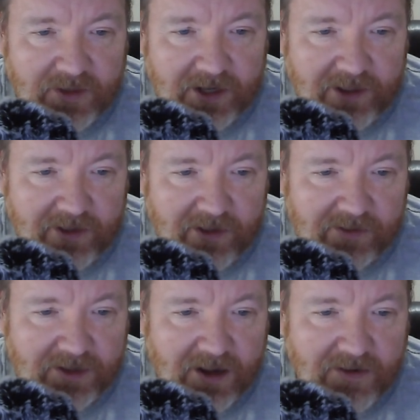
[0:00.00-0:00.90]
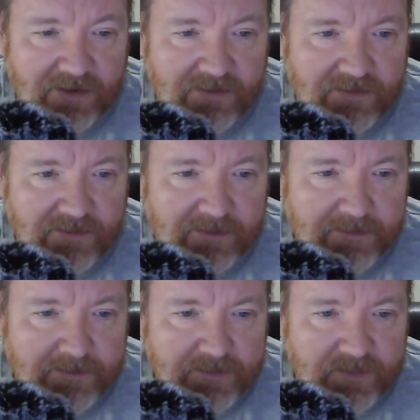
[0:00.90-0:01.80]
It says done,
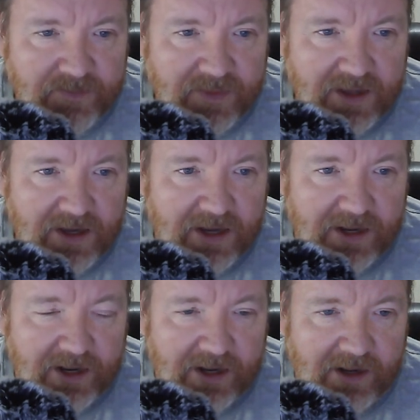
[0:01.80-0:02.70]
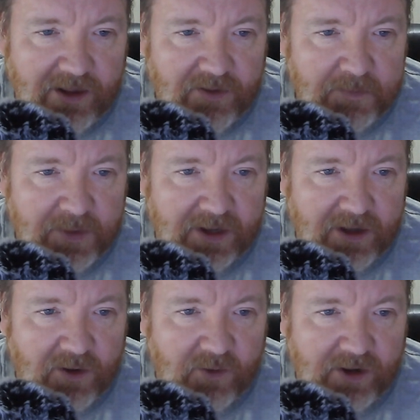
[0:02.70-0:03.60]
and then in this bit of
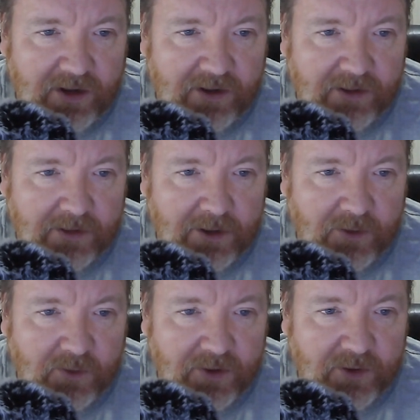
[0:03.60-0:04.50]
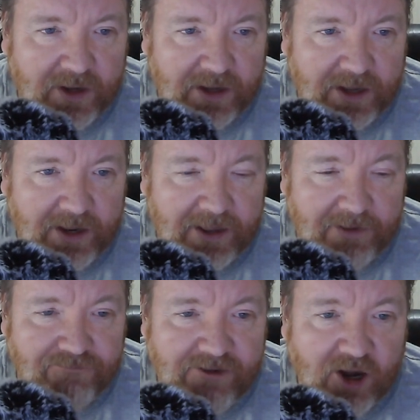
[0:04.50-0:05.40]
code it goes okay, it
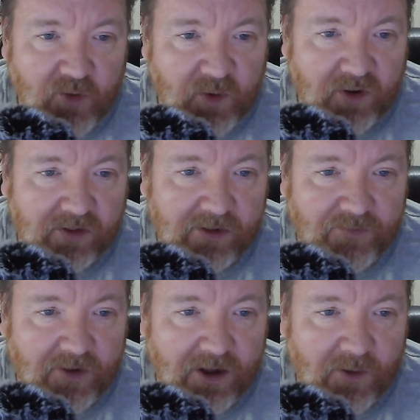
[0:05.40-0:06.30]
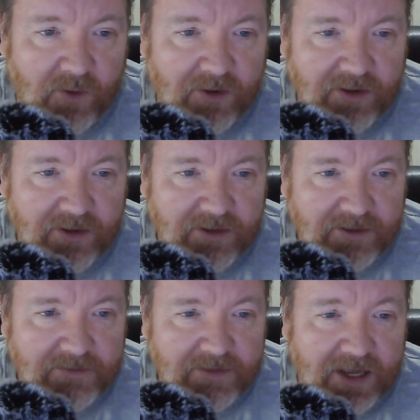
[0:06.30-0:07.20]
then reopens the file
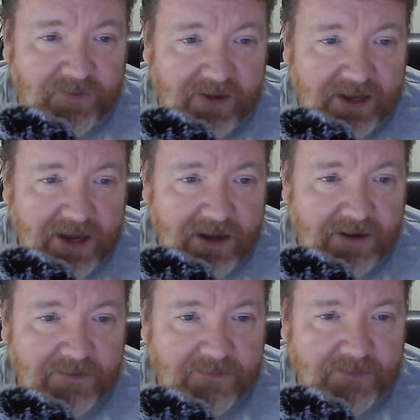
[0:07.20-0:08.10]
if it can,